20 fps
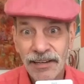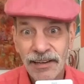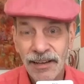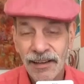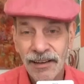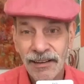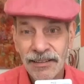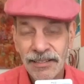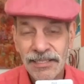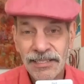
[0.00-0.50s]

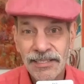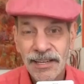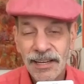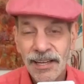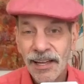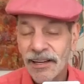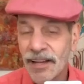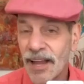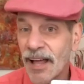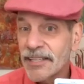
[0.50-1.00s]
ideas.
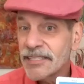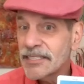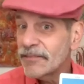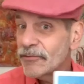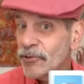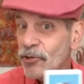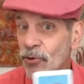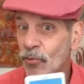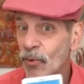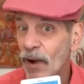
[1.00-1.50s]
Lots
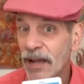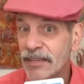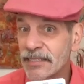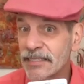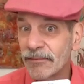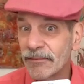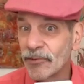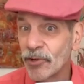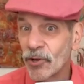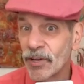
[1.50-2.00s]
of new
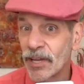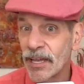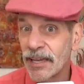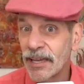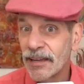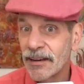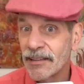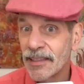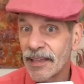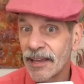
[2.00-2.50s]
ways of
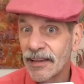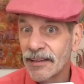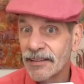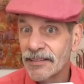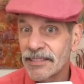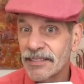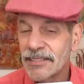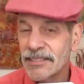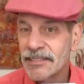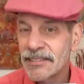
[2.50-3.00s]
looking at
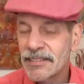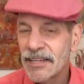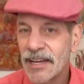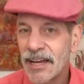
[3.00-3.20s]
things.